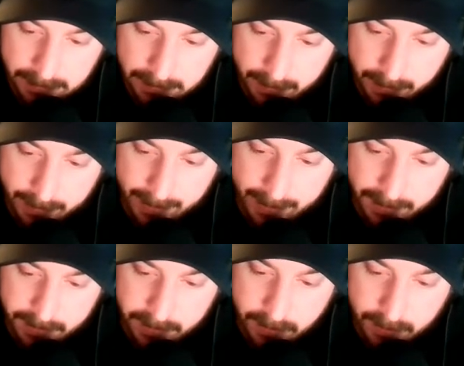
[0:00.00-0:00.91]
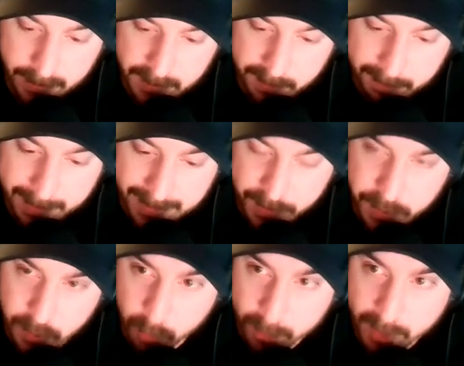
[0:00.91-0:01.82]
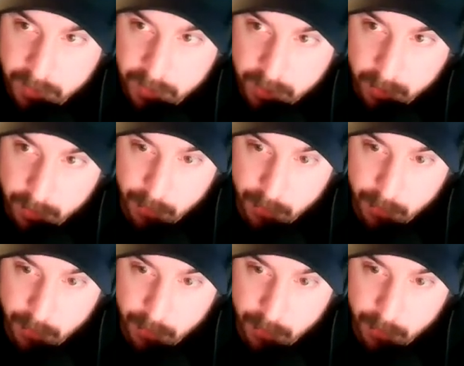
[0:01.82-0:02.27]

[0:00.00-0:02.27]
that has meant so much to his